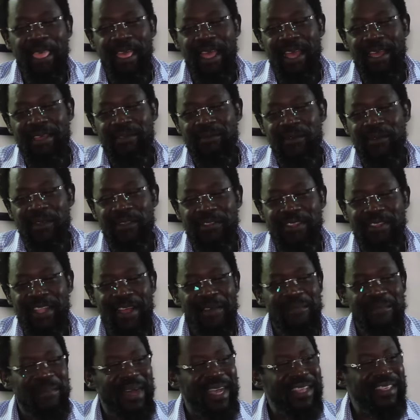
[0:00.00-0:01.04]
And once
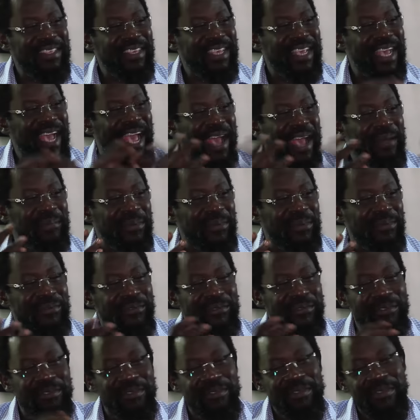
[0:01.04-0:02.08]
that magic
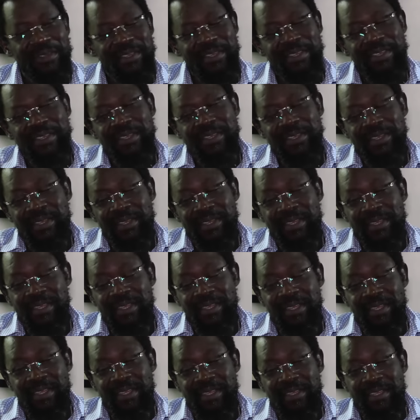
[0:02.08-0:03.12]
happens,
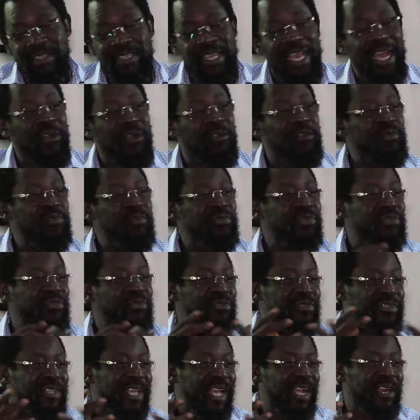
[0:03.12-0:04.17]
the Yakubu
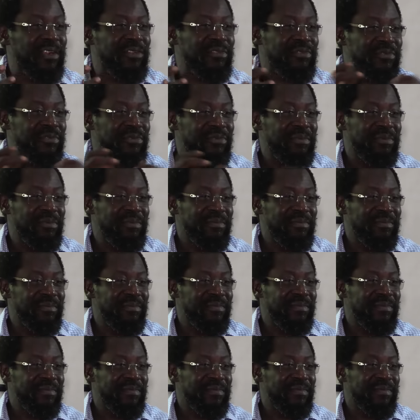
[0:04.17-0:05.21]
will tell you,
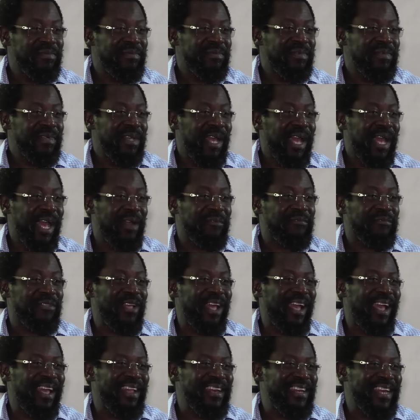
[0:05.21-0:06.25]
after
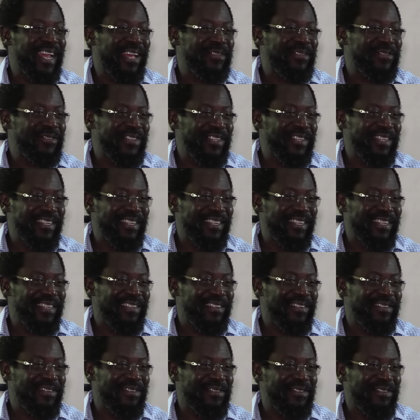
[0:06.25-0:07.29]
announcing
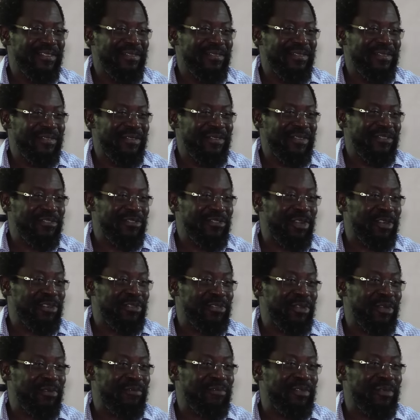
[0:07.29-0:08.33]
the
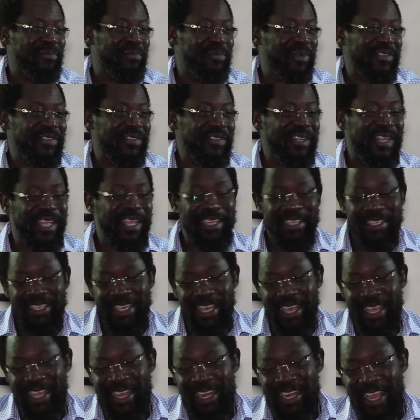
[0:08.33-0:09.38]
result of the
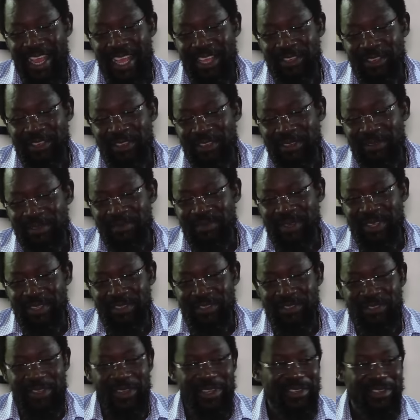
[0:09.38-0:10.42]
presidential election
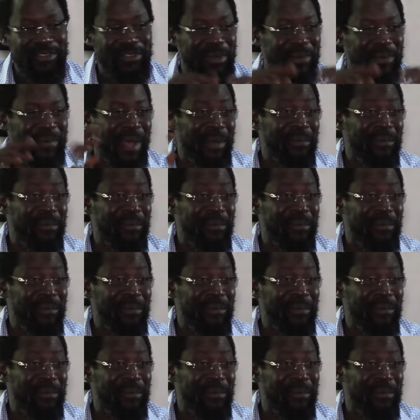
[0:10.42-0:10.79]
based on some